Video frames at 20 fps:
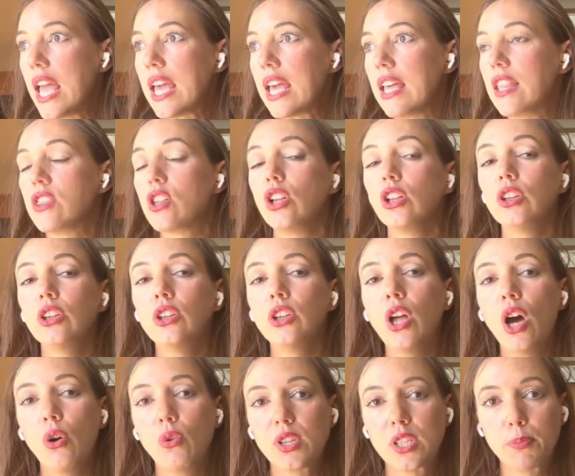in the
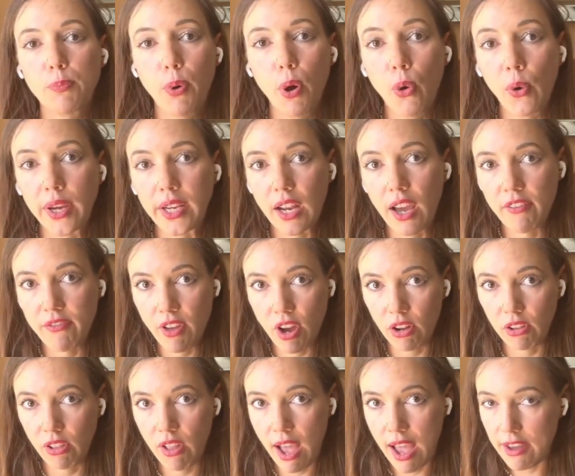lowest point of their
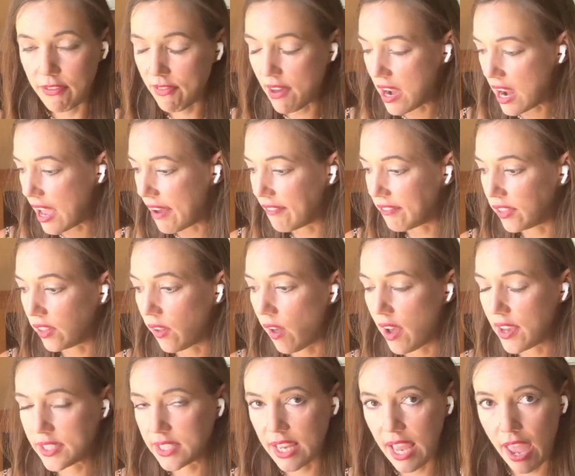life and have
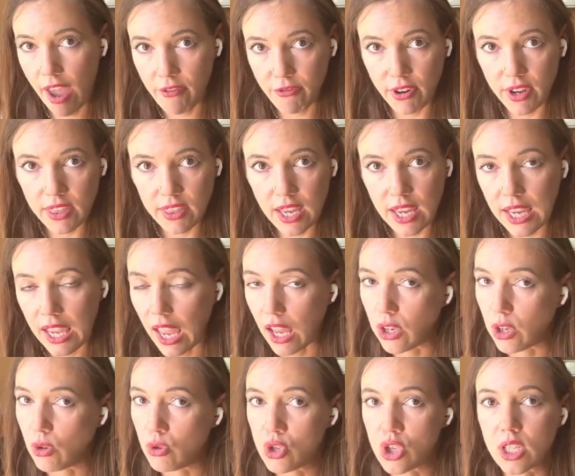lost everything, and
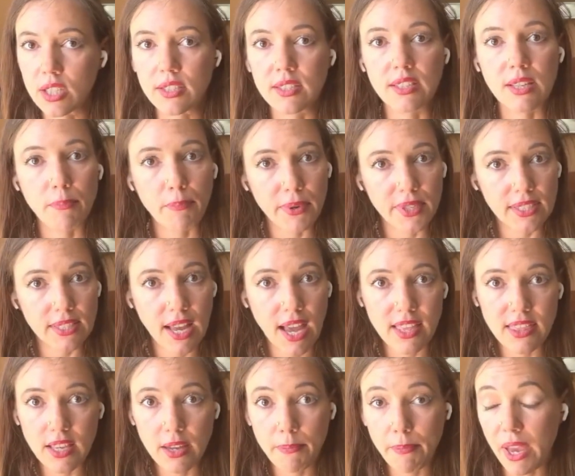you just sit
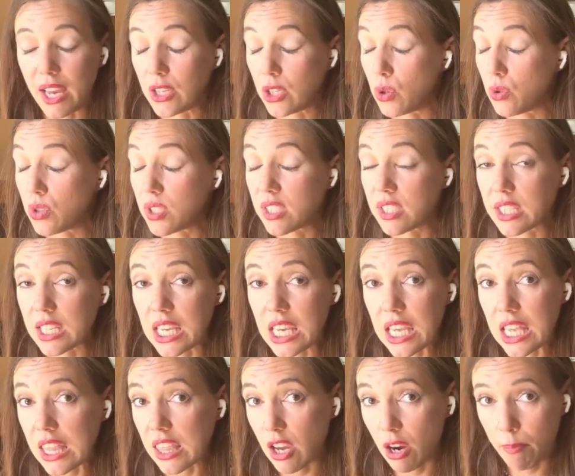beside them and you
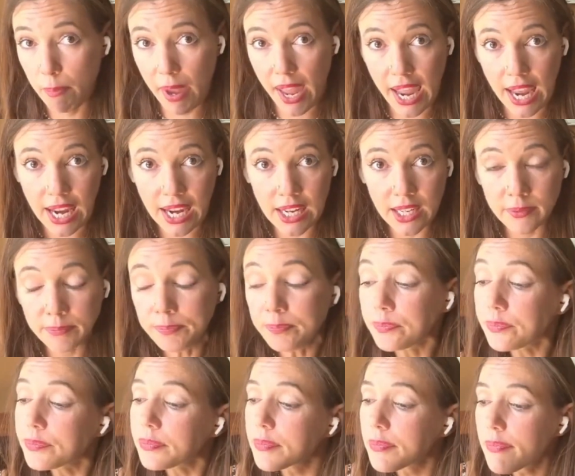see their pain
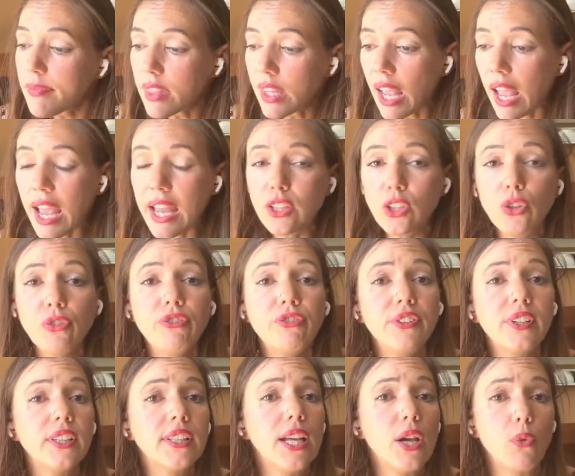and you
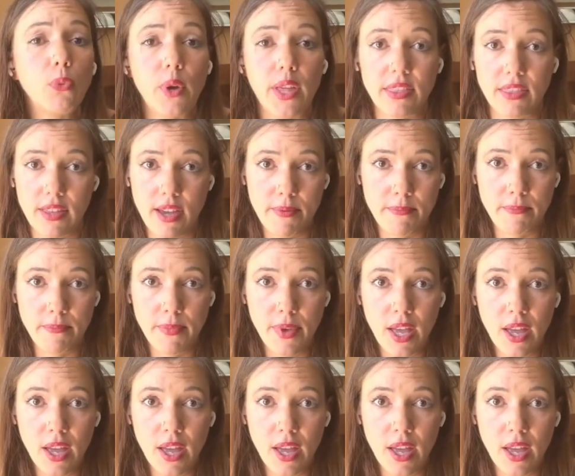feel it with them,